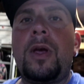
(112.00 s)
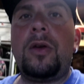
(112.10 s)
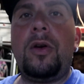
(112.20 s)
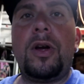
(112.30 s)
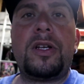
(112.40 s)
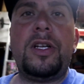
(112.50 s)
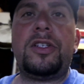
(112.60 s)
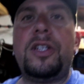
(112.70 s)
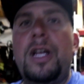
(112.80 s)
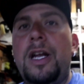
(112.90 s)
your
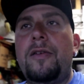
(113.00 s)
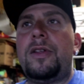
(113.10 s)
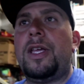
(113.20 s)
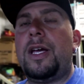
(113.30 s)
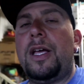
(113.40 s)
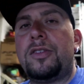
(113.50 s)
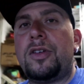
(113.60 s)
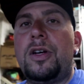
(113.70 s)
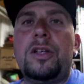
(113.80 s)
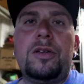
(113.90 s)
ignition and everything and
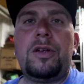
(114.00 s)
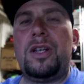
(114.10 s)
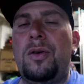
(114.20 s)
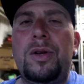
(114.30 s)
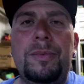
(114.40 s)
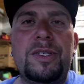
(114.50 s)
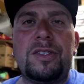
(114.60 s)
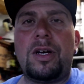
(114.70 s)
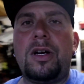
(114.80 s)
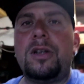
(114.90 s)
start it. You're gonna only be
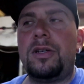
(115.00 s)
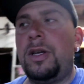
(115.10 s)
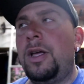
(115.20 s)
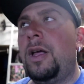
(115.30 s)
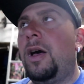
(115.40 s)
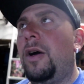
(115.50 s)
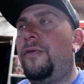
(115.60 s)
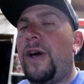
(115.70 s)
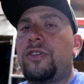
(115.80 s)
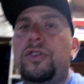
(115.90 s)
stuck on a
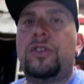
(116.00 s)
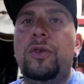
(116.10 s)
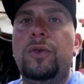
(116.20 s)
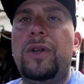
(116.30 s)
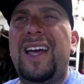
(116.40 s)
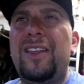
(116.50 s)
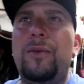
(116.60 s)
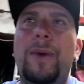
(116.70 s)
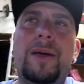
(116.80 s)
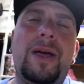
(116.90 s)
factory tune, and you
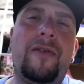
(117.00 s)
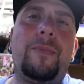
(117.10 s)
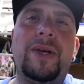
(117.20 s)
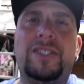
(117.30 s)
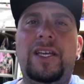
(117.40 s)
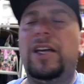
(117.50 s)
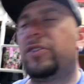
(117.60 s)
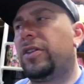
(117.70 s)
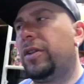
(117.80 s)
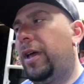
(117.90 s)
might have a pesky
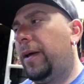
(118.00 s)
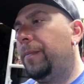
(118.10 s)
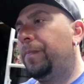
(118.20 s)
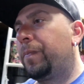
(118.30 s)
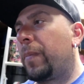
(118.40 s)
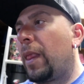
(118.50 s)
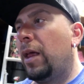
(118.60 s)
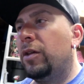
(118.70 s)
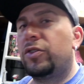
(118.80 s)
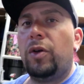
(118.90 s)
engine light.
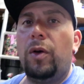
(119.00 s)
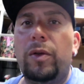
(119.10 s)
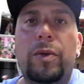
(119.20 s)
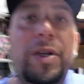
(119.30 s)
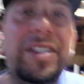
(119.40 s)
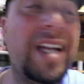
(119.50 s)
So the reason